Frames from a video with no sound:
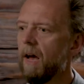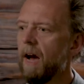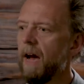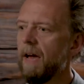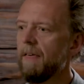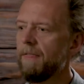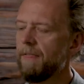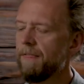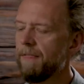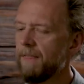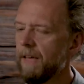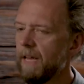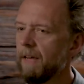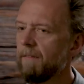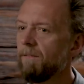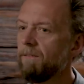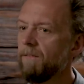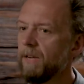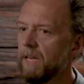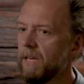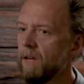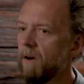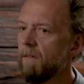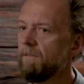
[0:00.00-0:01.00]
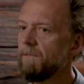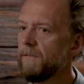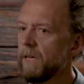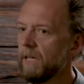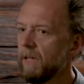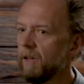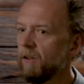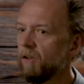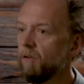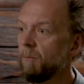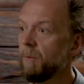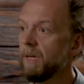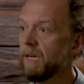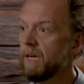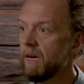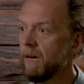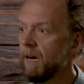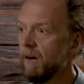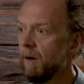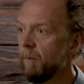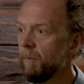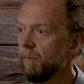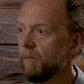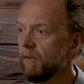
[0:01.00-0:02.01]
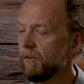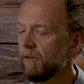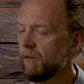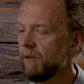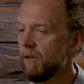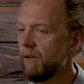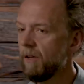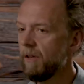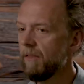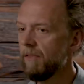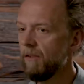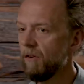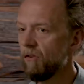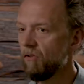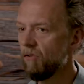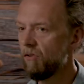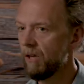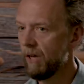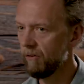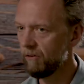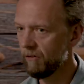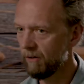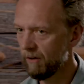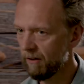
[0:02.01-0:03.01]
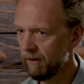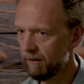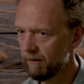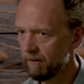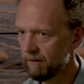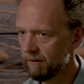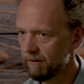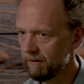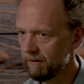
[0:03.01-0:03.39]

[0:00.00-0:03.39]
I think Video Village becomes the shelter